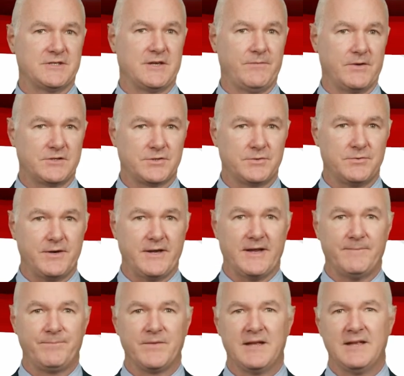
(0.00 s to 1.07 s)
in
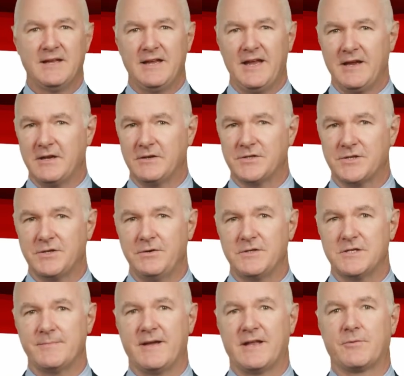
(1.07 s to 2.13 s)
Victoria and
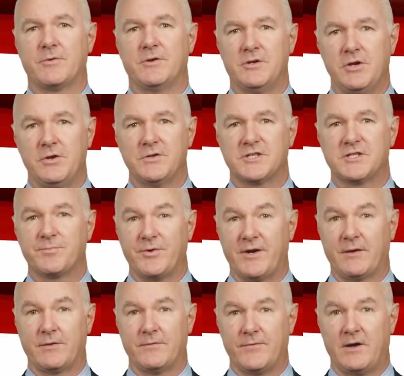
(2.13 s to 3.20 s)
concerns about a renewed
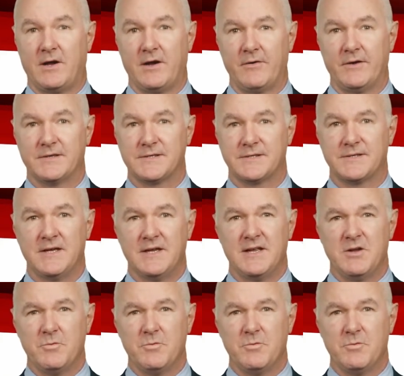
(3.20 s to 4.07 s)
spread of the virus,